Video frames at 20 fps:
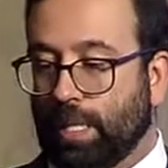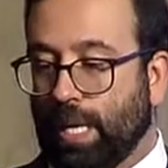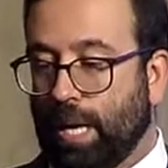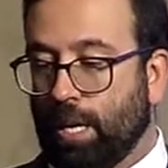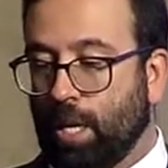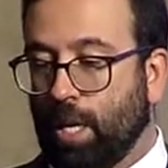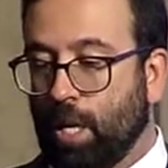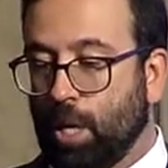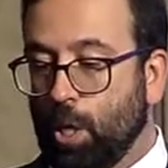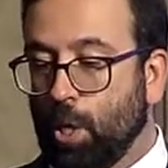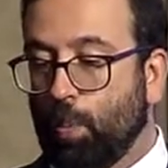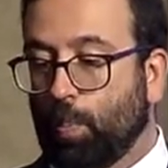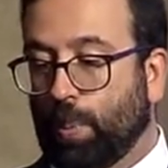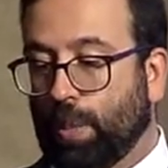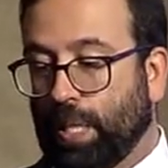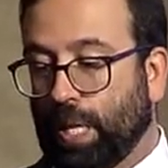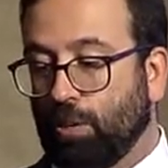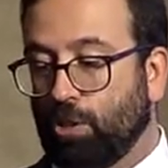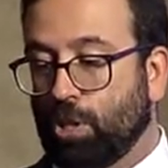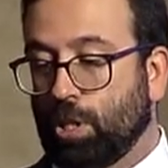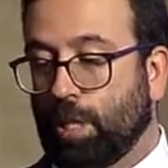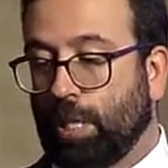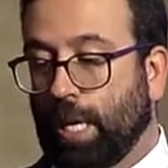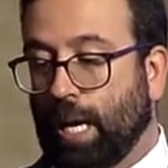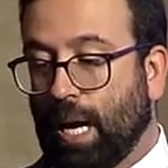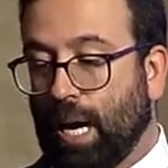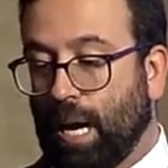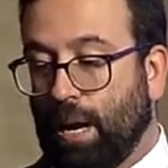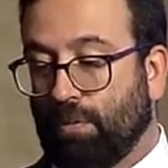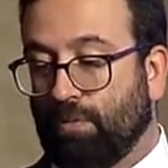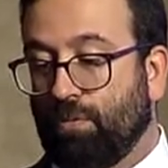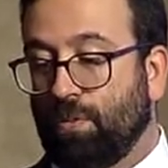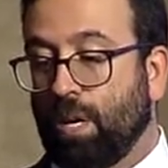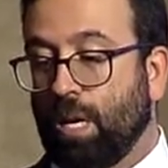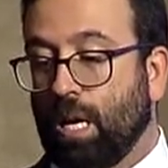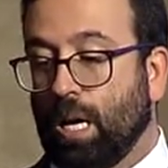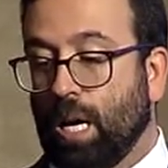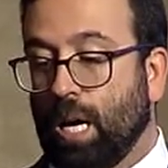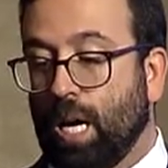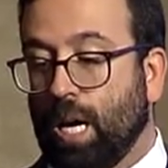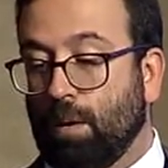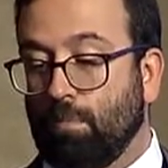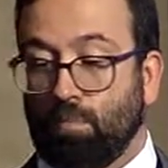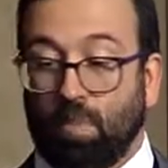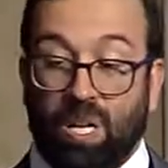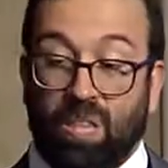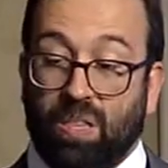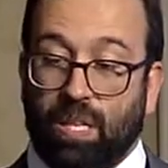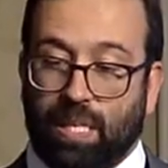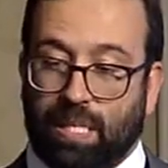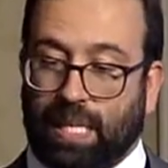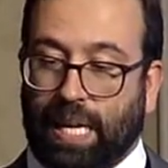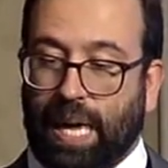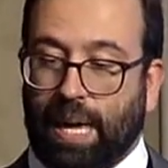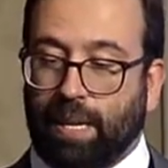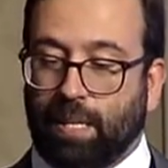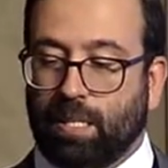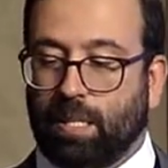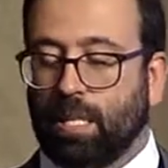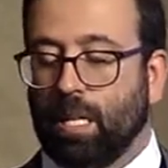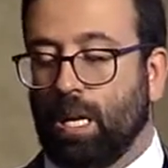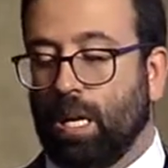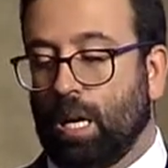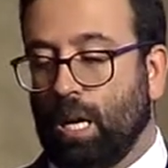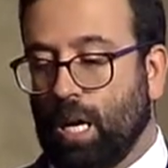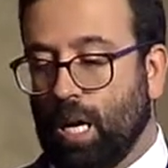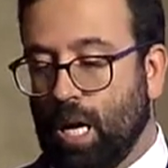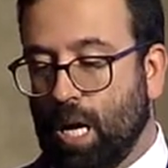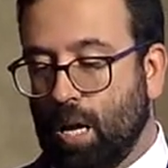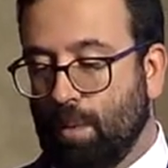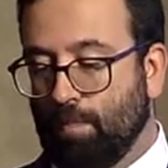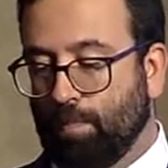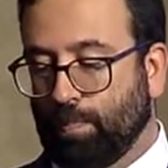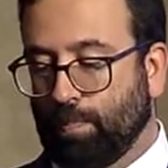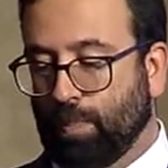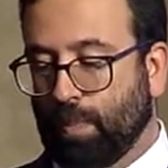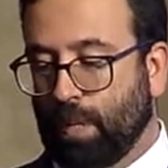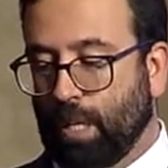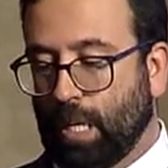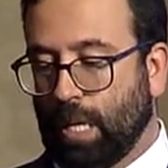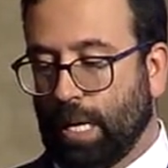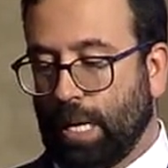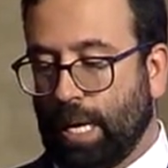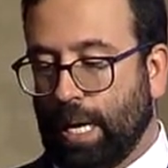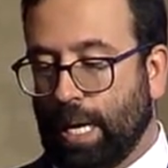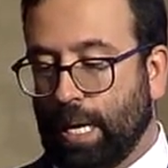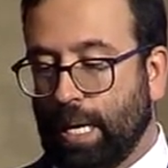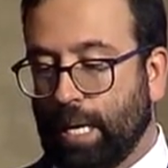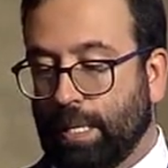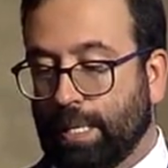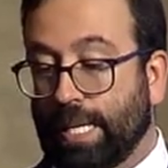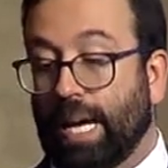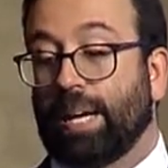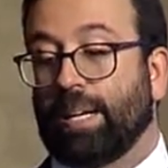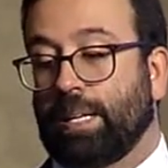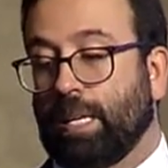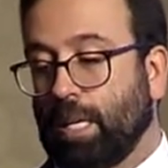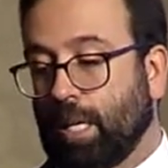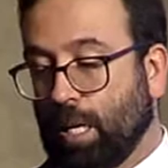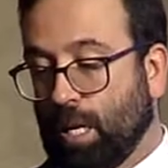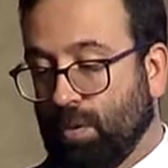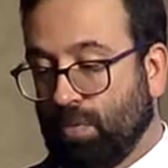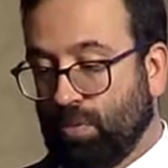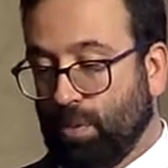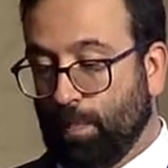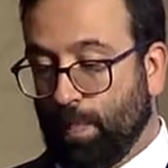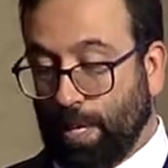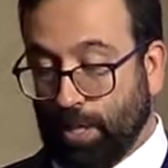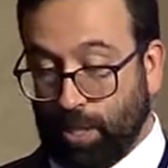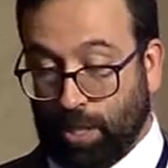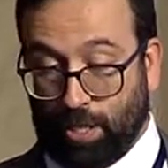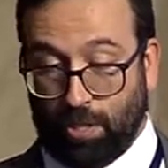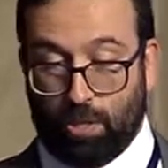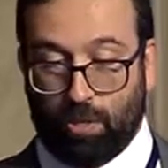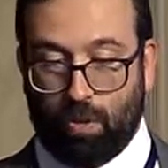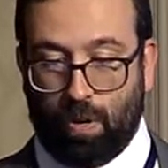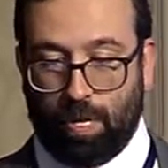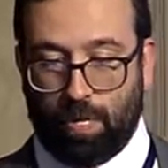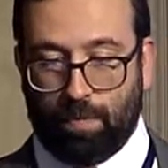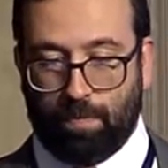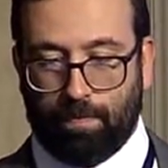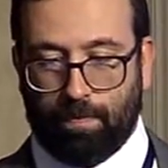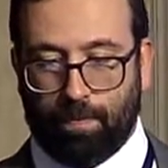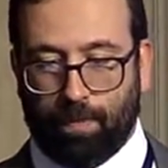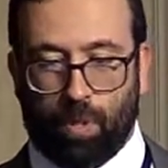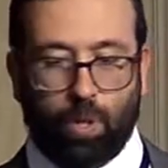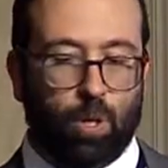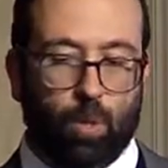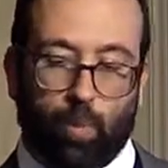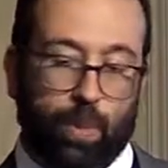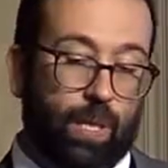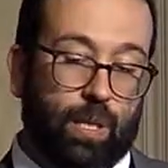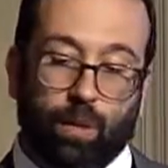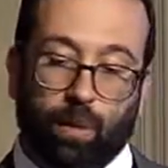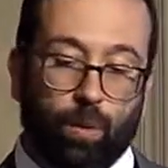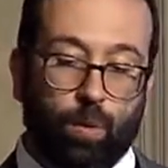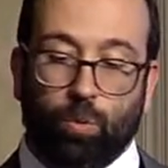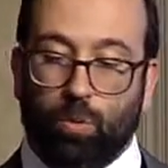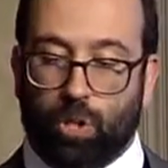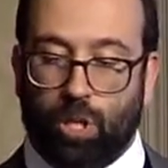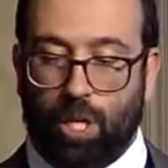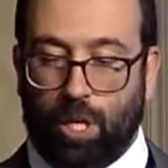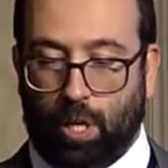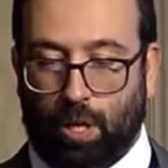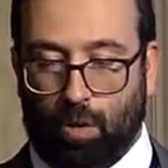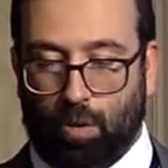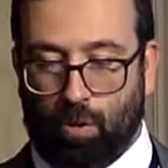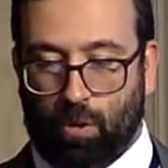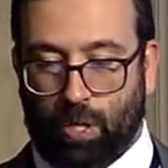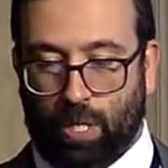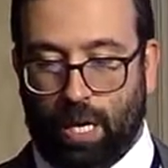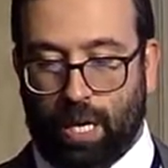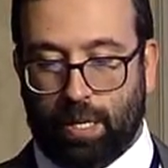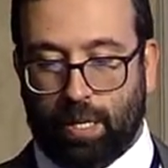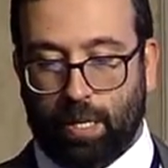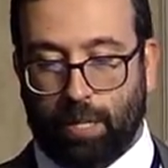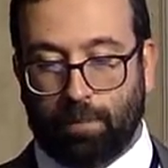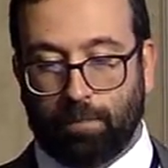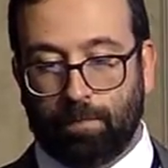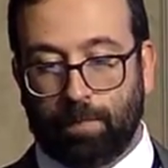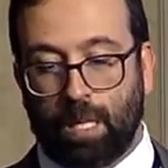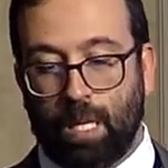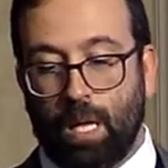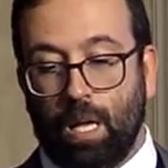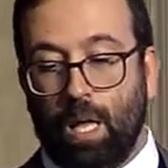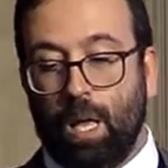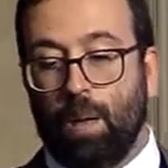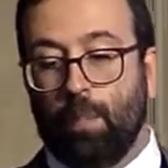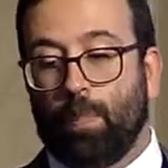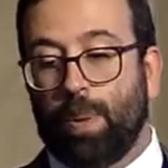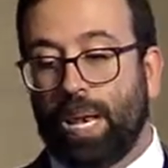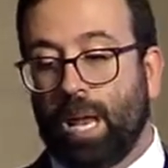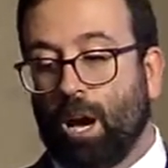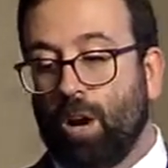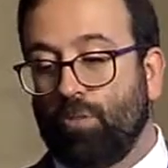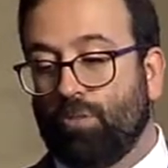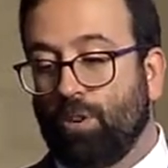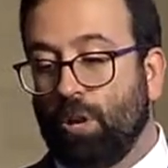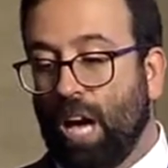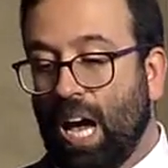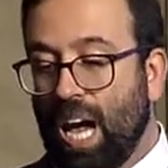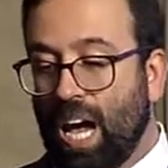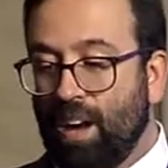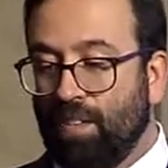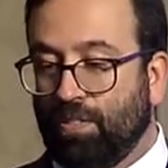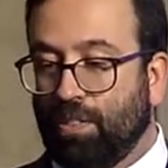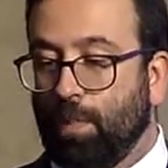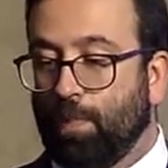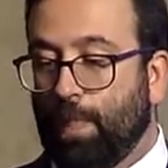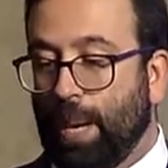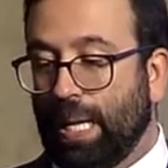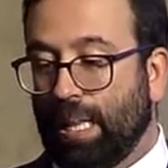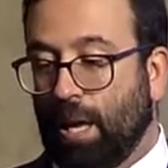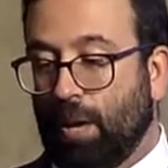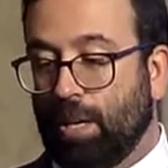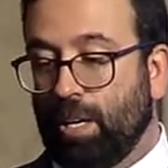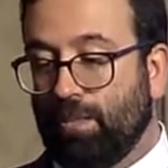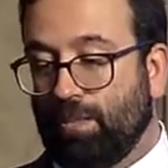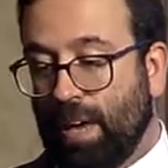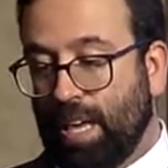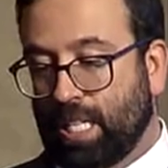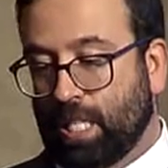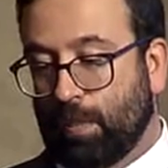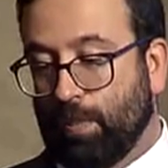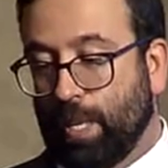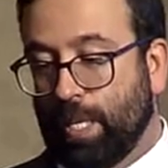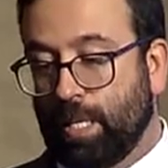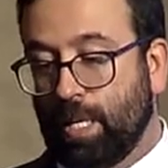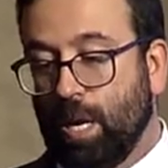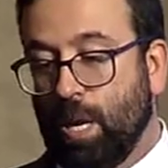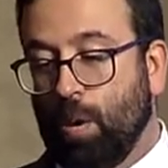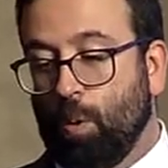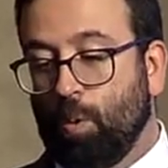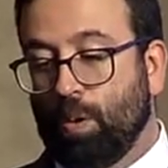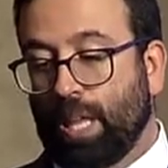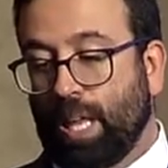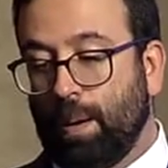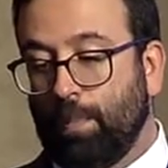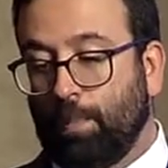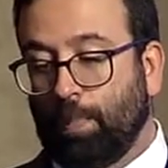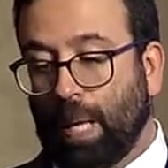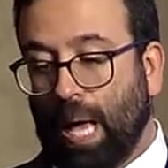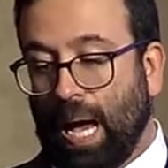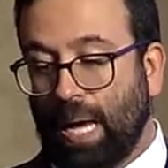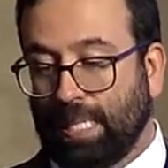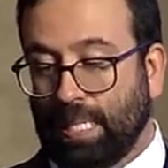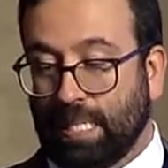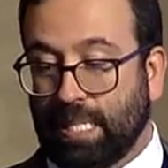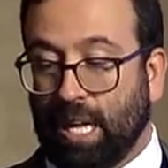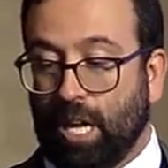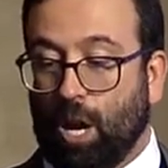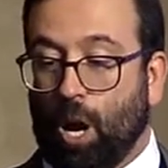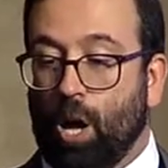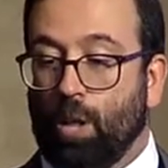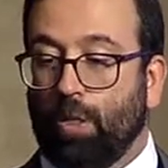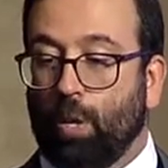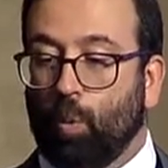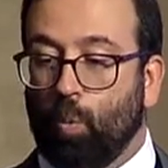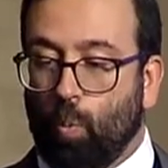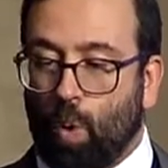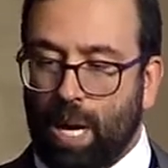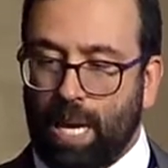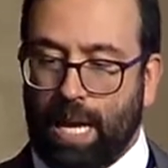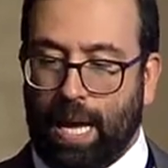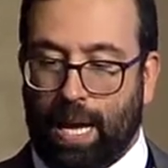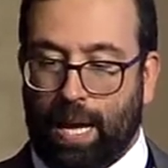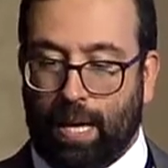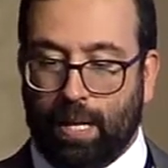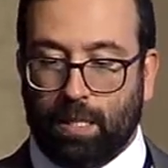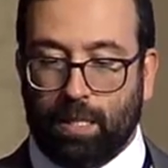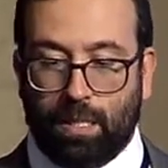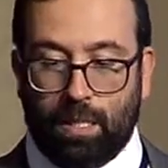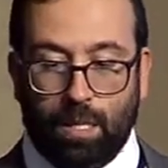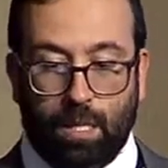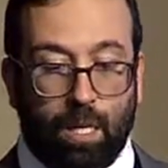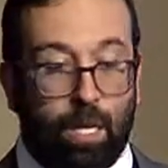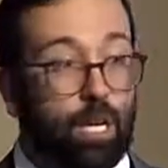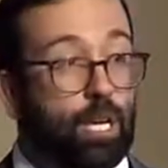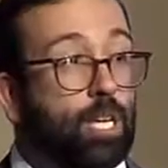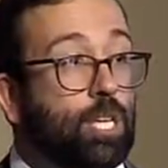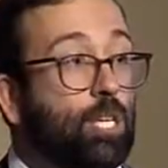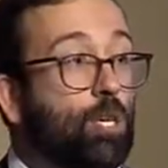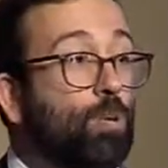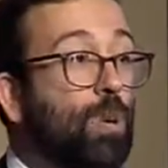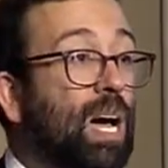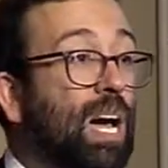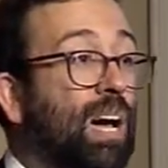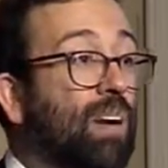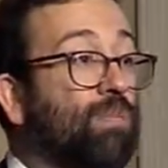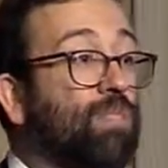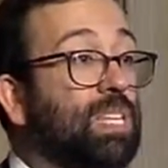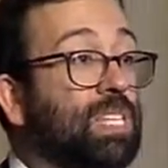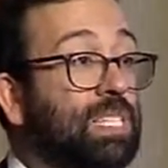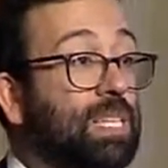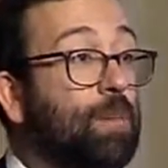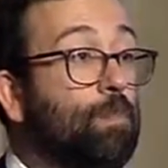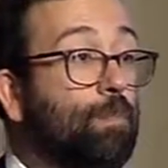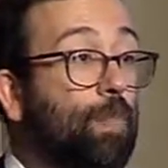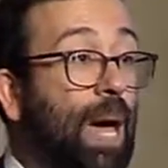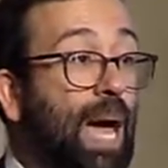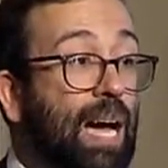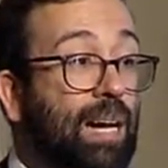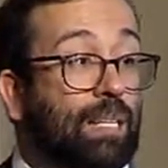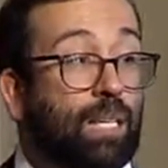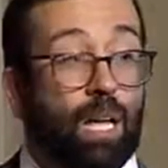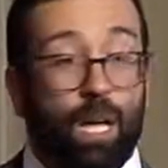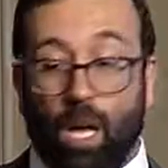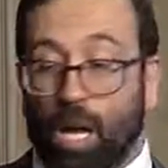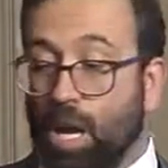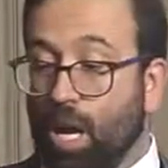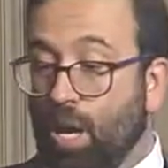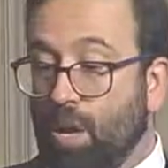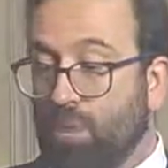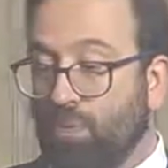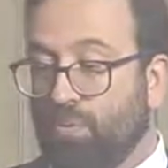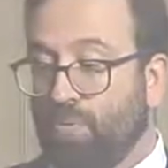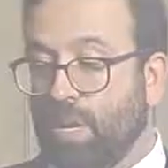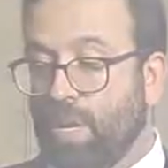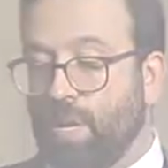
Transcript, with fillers: that you potentially have, um, in this case, um, a tightening of the budget constraint. It could be loosening or tightening. But now, if you have the bailout investment, what that implies is that on the one hand, you have this impact of